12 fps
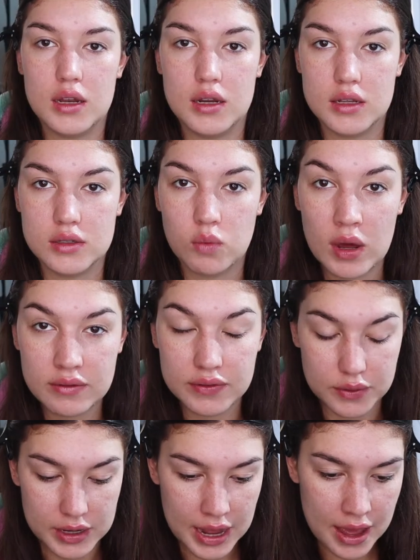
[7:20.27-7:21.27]
It is one
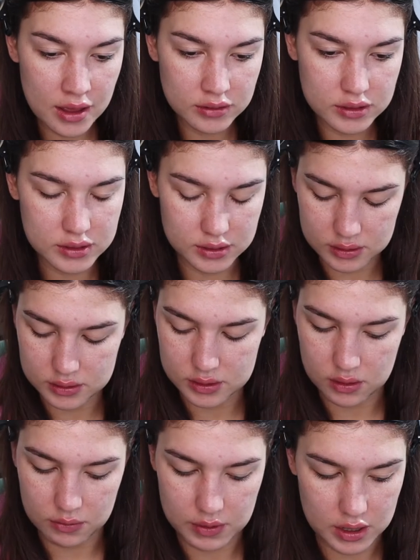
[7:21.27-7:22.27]
fluid ounce,
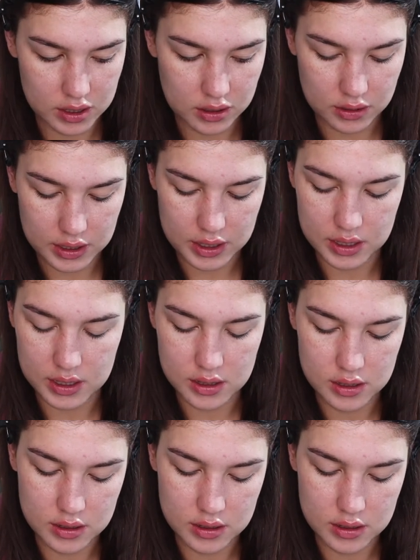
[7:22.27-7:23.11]
so we're going to go ahead